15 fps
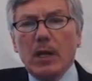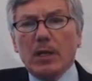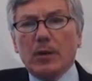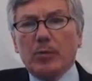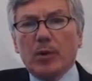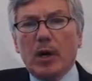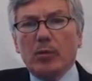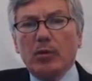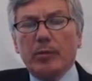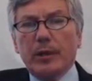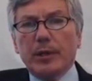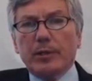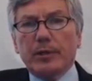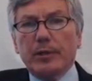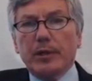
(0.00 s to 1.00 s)
The problem
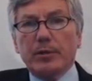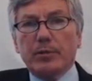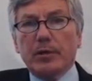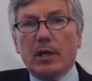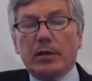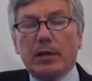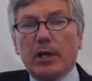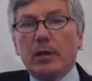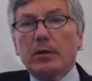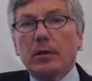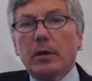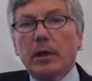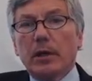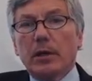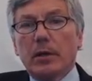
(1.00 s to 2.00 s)
is these are not the
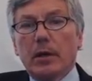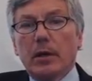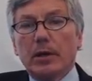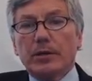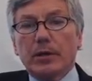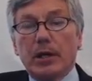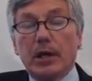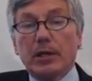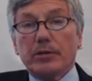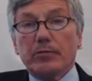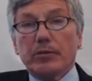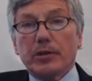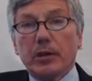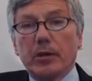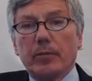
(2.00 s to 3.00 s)
underlying cause, and as a
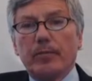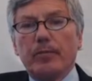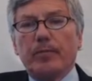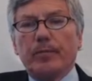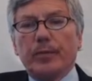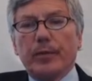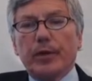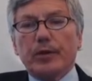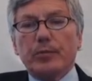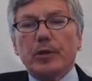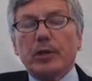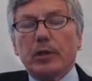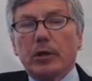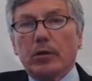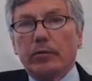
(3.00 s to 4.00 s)
result, there's
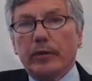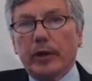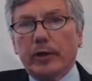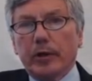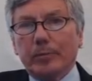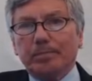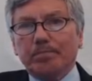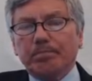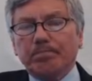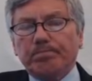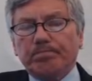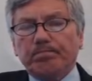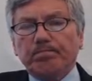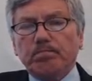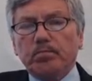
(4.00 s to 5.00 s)
been clinical failure.
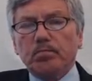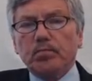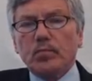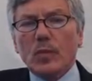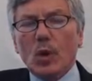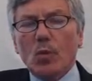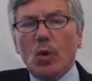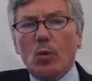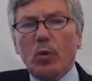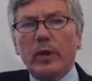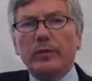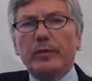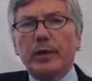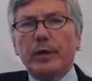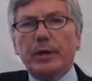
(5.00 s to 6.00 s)
What
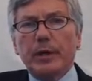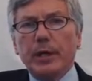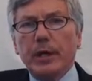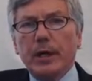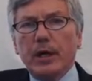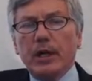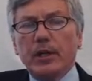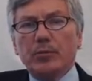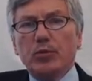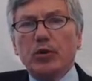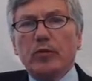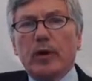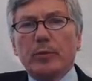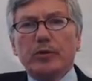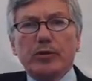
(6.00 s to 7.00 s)
we've done is
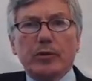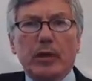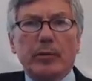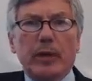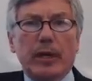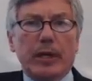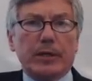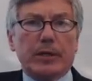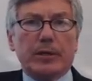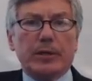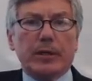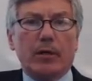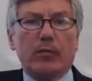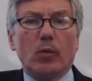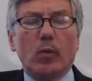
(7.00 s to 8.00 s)
move upstream and ask
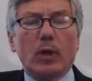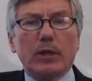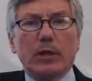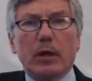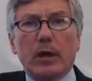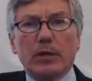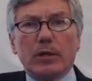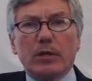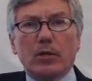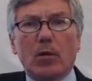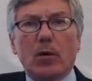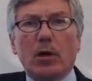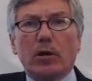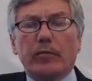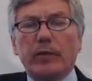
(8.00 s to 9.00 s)
ourselves what causes
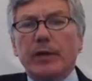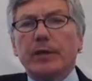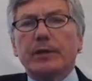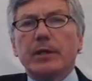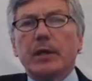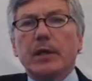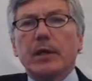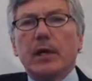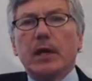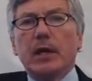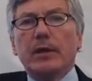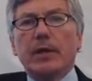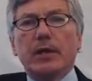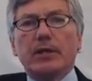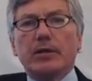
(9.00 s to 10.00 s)
all of these.
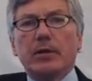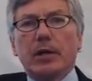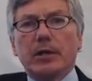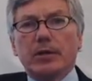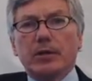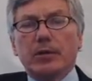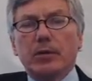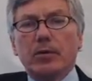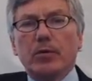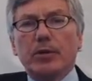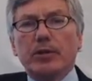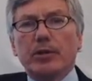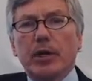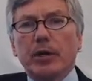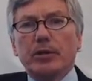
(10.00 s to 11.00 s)
And the answer has to do
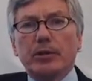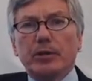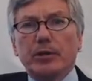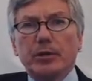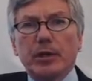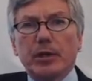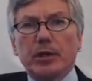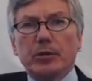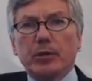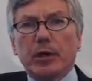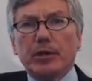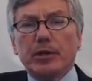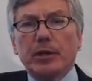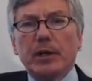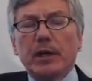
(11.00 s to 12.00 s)
with changes in gene
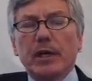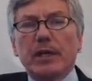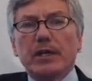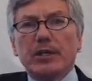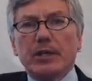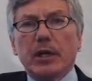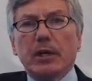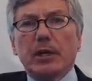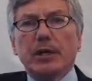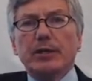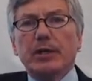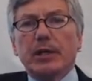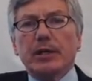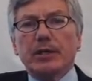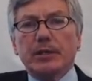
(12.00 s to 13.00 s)
expression, cell
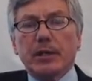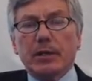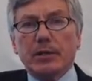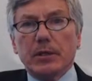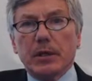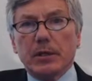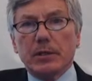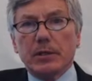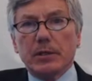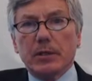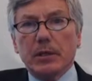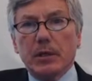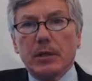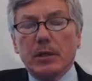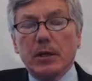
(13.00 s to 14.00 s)
aging, and cell senescence.
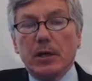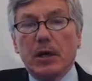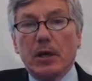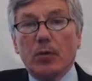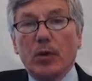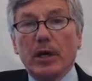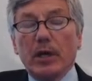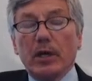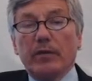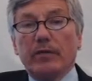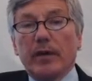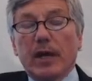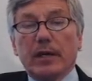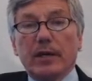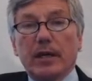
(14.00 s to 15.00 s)
And we can, in
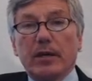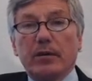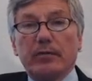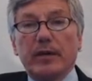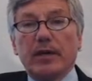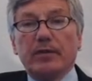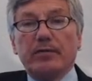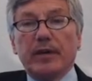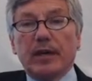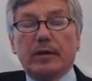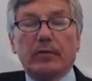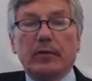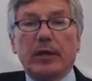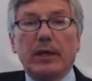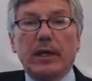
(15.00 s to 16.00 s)
fact, intervene
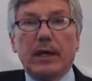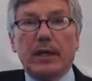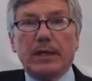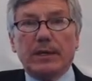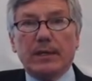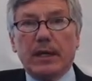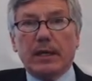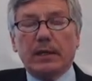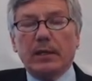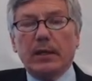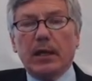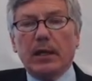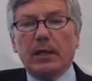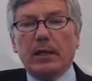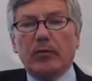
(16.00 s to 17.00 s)
effectively at exactly
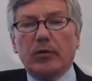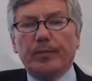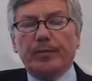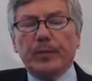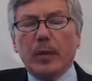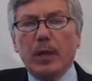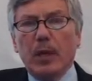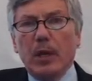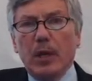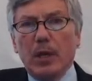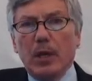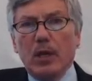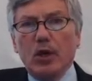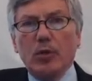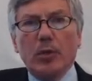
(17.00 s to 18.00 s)
that level.
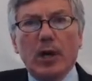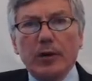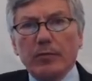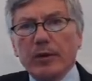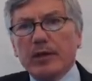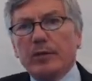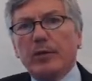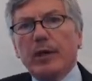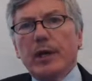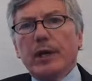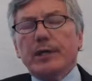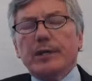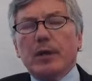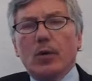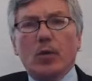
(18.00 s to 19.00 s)
You might reasonably
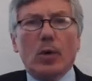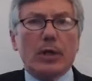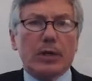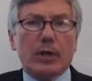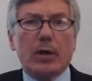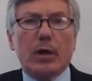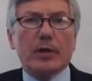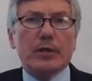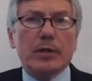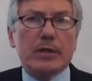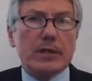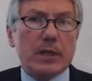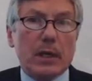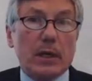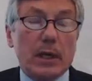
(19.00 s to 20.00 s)
ask, what
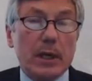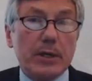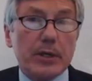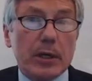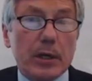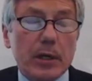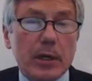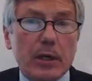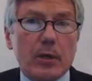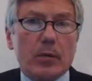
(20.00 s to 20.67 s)
causes cell aging?